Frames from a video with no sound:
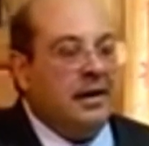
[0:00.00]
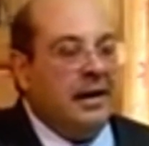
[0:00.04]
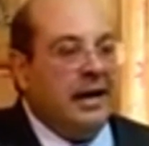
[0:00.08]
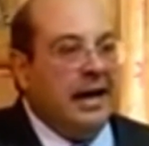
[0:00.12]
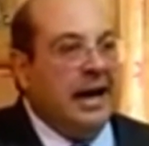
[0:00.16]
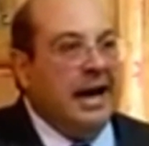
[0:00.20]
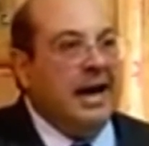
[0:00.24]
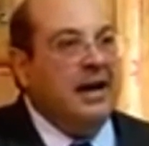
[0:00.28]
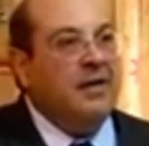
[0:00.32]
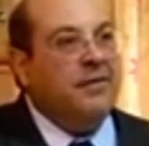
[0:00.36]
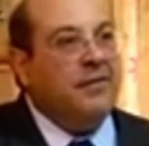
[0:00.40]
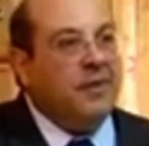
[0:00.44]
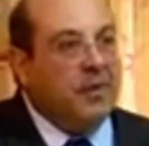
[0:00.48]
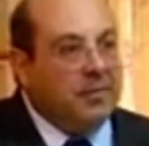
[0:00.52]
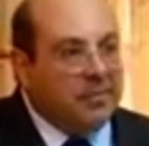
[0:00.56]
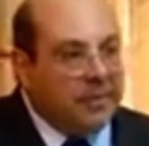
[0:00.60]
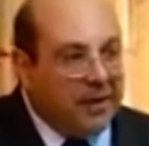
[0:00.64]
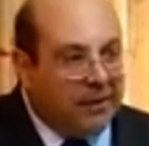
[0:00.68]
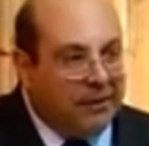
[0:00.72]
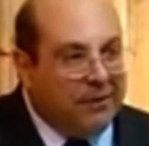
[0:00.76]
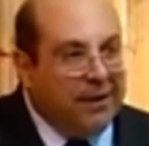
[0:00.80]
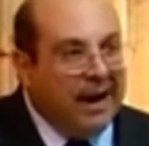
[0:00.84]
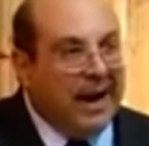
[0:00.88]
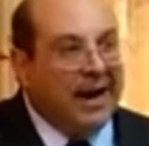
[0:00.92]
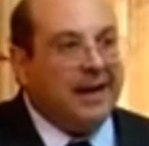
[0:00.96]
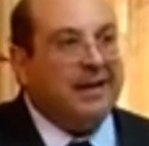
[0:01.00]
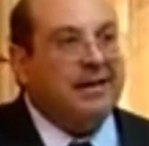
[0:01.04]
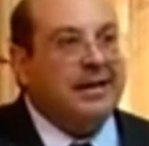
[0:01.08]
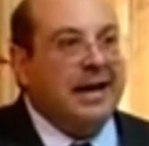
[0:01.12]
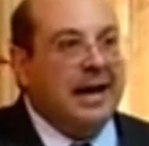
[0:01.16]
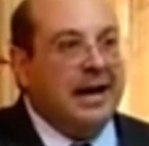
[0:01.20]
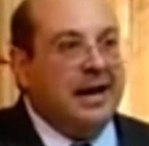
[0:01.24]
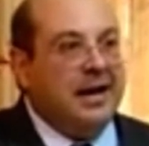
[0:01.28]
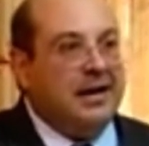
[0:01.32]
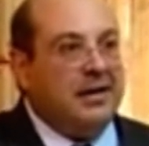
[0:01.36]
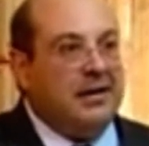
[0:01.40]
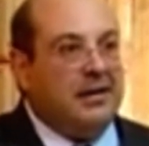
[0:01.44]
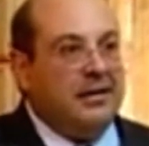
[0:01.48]
and from the fact
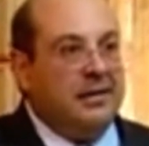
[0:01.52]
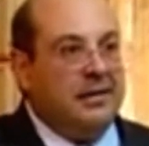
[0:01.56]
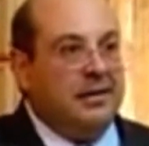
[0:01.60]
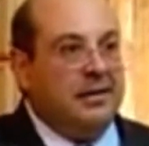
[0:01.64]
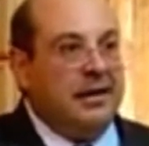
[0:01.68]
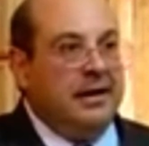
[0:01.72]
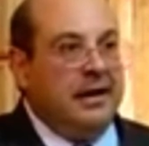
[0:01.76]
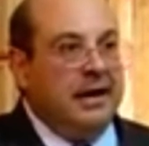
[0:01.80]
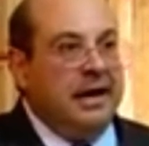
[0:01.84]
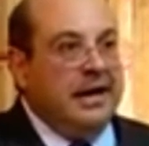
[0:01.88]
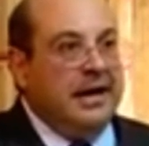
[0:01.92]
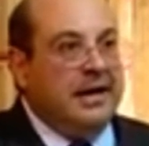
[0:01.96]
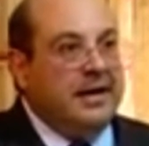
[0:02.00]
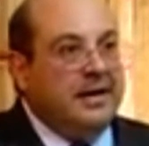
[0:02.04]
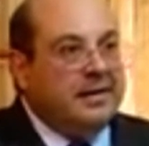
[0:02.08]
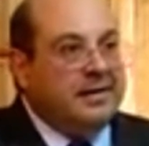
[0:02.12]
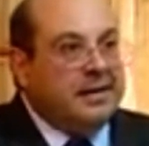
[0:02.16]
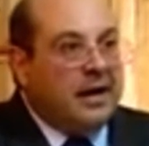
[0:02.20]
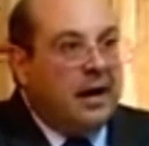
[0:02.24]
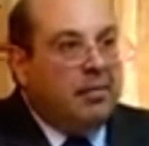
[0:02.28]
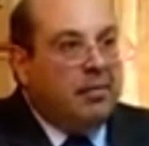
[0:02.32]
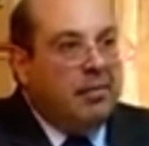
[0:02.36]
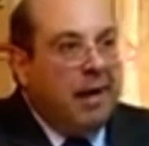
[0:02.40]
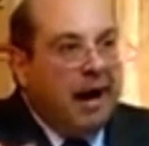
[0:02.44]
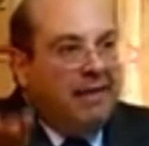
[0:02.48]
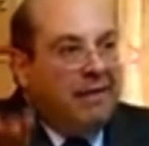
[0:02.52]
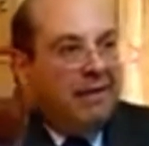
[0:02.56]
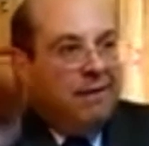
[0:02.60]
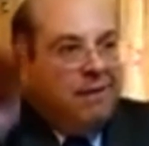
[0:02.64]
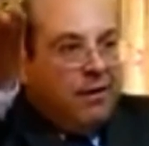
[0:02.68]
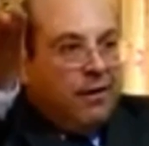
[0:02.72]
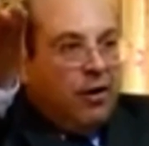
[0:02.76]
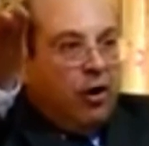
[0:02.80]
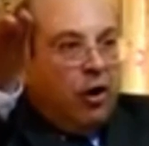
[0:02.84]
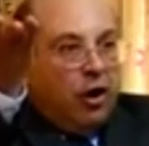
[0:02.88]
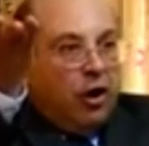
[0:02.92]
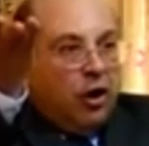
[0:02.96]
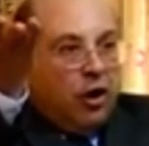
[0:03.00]
that it is
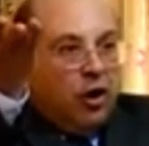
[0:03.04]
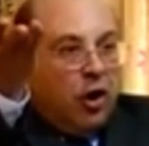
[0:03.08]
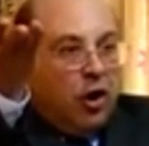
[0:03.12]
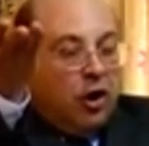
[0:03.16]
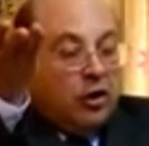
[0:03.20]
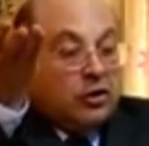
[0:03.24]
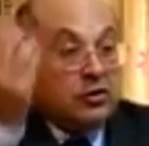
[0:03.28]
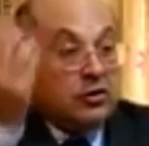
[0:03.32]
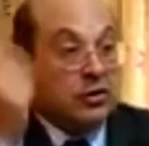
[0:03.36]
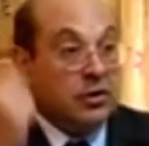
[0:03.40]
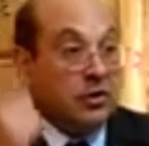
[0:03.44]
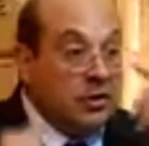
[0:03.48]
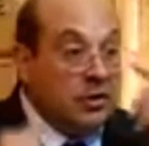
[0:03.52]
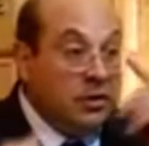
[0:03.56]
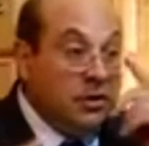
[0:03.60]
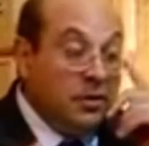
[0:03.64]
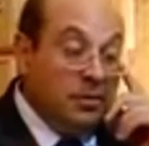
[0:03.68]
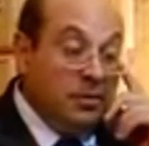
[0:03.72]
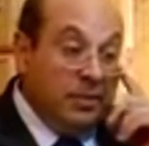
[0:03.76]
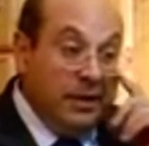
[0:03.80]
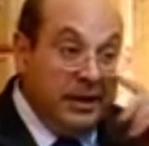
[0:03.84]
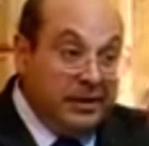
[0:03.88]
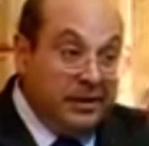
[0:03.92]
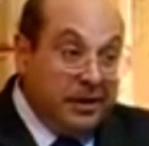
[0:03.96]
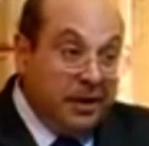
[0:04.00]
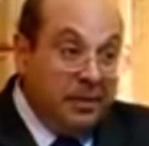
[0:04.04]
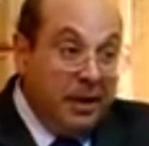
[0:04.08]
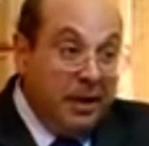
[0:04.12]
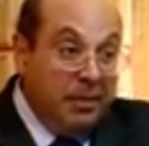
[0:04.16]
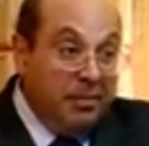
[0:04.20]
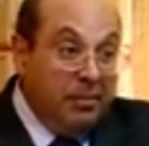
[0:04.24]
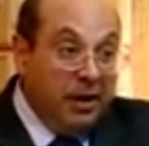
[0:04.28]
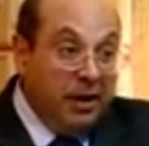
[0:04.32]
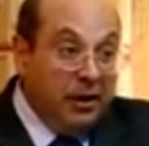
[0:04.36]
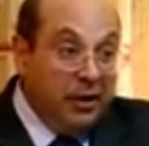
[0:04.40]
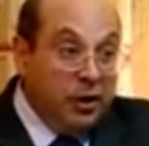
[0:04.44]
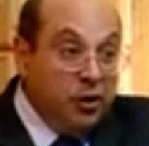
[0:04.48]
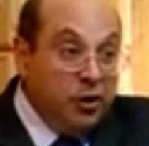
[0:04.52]
above all laws. Please
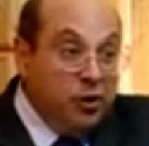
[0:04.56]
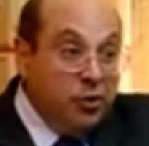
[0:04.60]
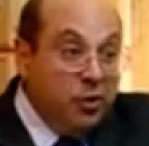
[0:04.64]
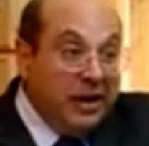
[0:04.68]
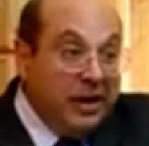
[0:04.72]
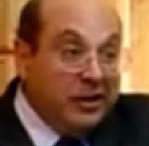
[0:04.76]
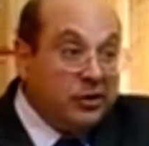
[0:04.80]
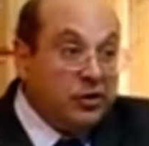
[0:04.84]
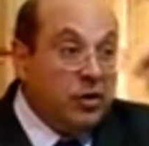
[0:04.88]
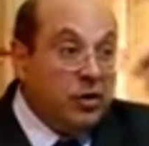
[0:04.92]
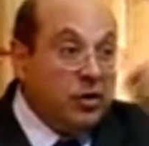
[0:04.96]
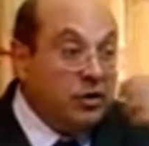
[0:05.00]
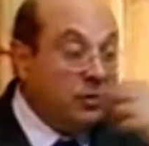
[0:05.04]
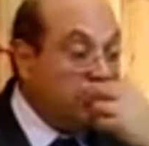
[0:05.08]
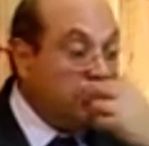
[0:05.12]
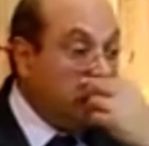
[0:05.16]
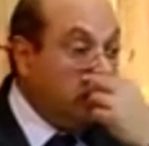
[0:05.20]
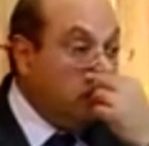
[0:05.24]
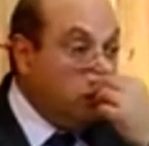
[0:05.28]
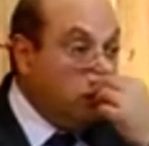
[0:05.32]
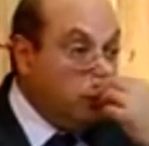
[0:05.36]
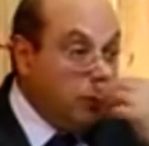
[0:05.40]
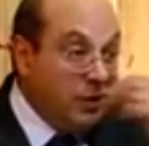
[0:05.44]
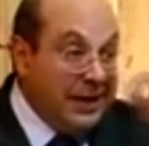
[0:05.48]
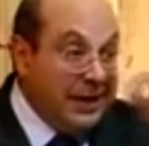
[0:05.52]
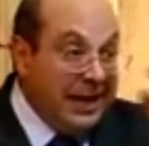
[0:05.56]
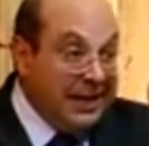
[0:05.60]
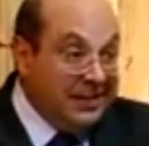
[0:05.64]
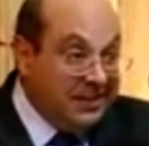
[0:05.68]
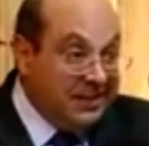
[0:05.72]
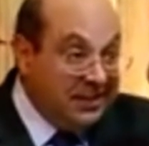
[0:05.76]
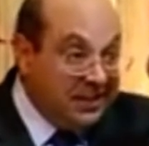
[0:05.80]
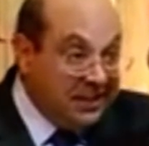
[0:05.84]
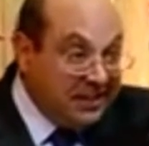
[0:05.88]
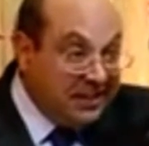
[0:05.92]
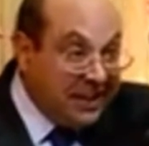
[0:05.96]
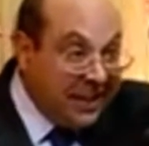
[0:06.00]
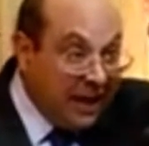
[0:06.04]
remember, the US Constitution has
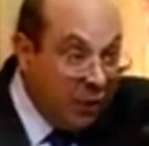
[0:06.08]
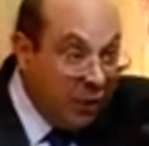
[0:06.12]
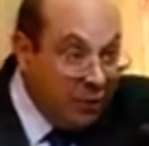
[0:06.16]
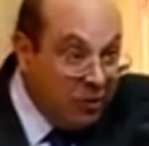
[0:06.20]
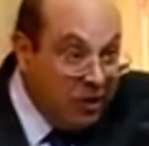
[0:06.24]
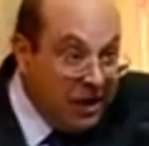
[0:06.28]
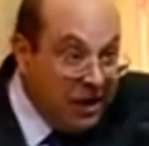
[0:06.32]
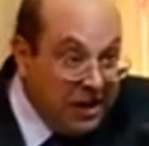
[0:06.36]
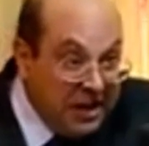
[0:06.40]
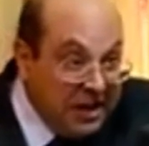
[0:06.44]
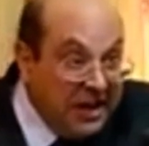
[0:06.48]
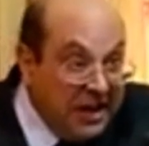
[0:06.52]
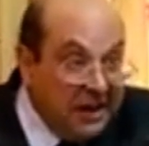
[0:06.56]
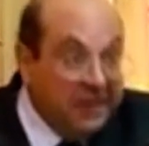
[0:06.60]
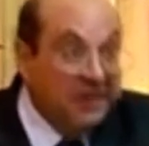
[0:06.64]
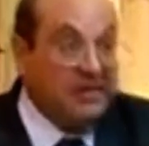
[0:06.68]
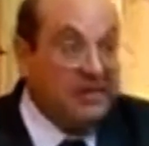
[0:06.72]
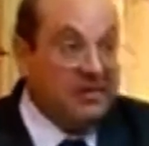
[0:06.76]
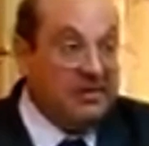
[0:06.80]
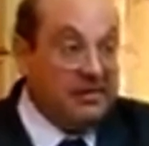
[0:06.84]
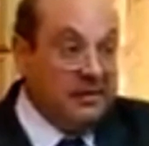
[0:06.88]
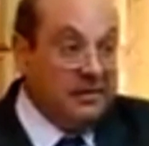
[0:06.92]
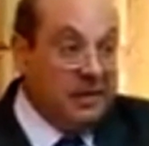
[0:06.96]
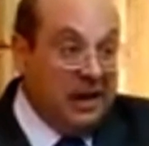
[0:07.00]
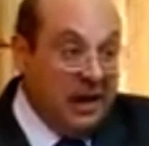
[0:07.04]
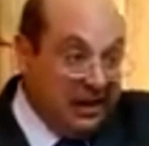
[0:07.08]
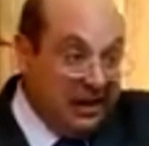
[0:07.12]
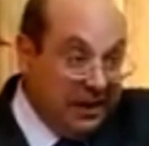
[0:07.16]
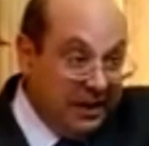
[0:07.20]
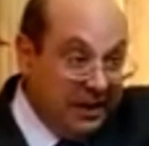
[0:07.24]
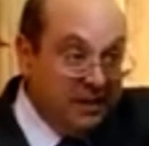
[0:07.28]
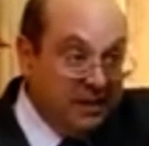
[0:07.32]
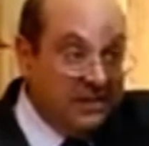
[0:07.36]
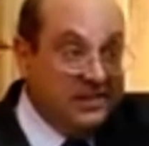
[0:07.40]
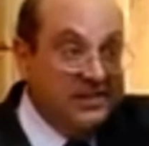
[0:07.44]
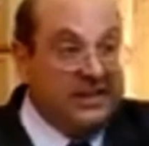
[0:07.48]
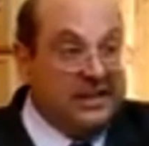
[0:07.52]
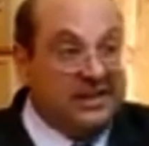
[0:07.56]
this grounded in it,
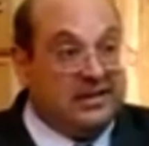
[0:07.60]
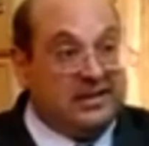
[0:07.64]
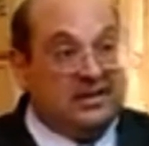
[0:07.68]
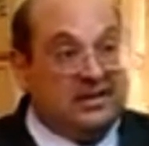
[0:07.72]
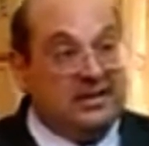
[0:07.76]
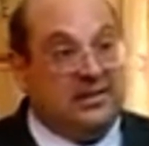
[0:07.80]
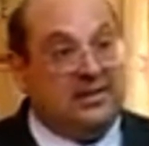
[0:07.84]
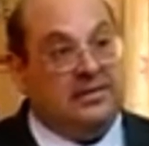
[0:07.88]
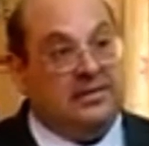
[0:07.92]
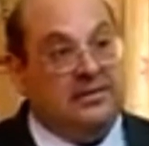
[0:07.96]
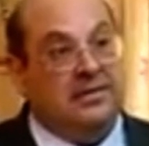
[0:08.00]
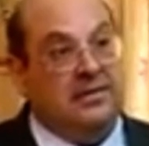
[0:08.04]
Article 6,